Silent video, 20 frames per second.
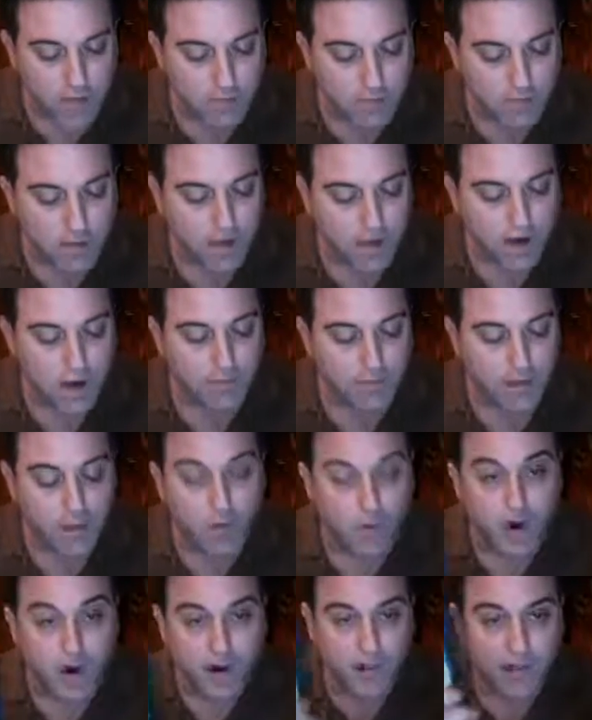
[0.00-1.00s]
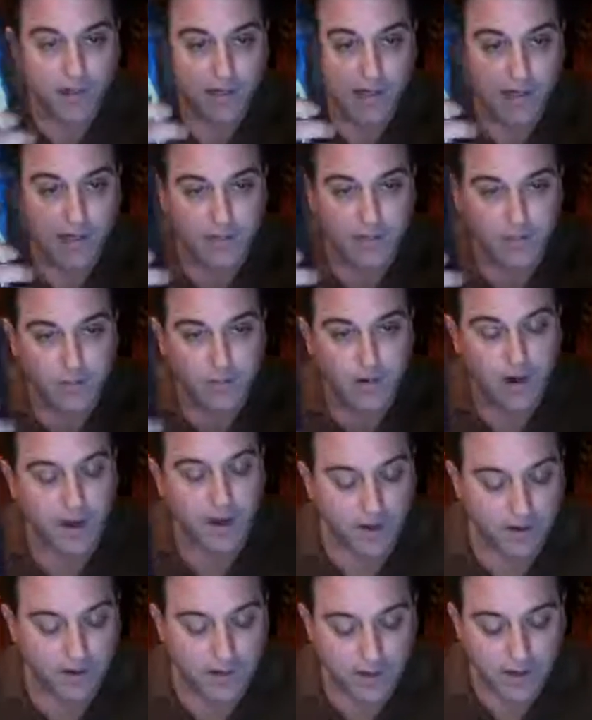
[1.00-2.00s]
but I wanted to test the
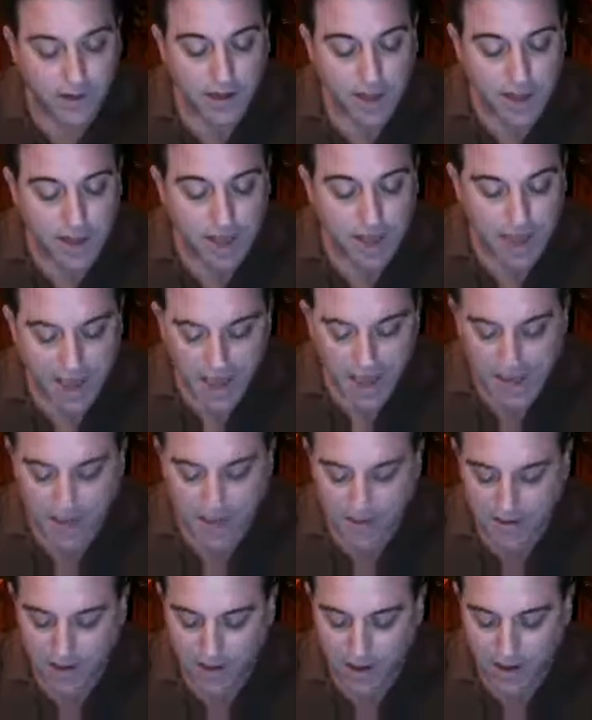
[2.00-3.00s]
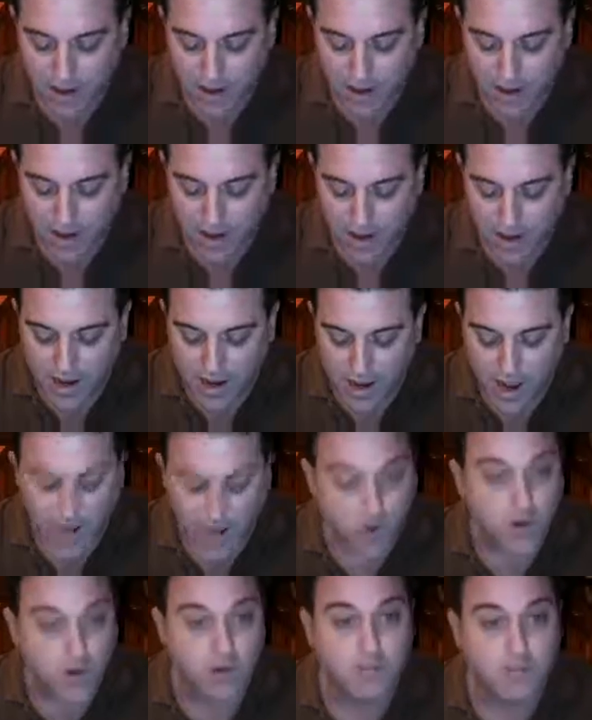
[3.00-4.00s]
product, and I
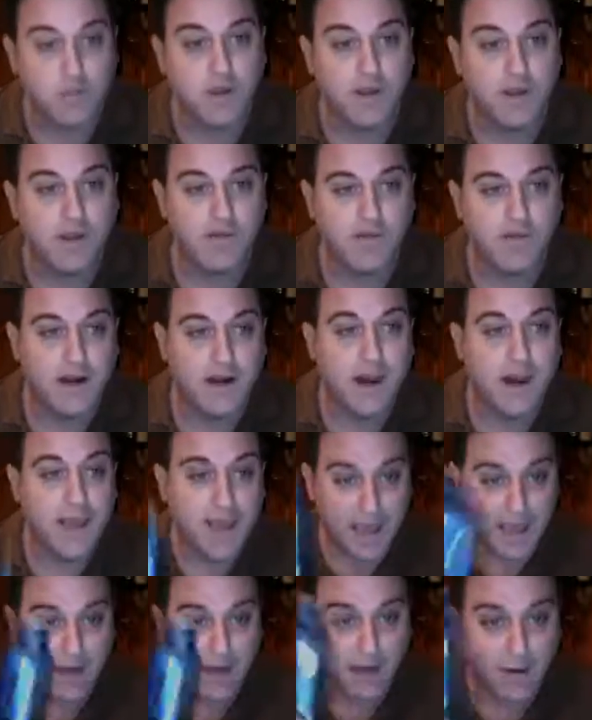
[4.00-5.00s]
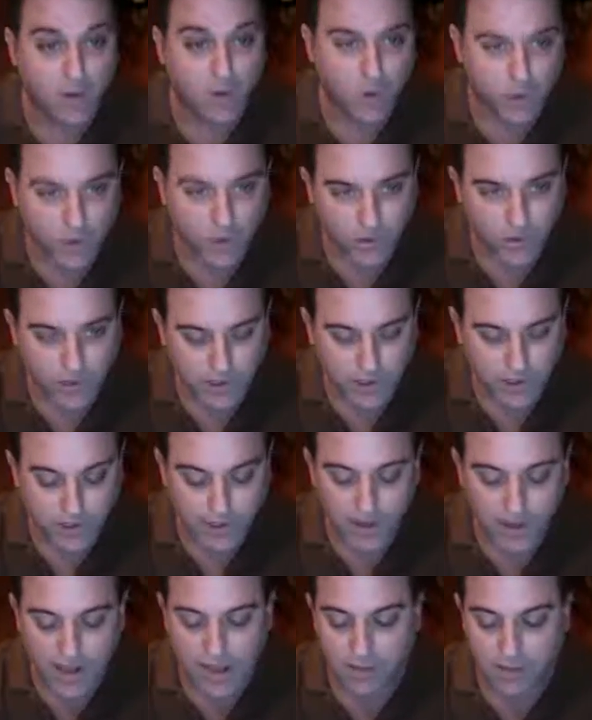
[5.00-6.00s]
couldn't believe it, and I gained 1/4 inch
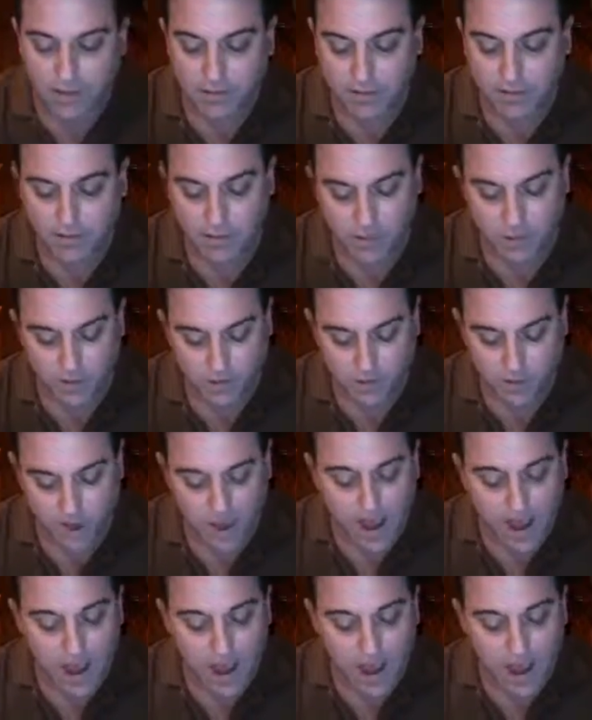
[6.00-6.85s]
in length, too.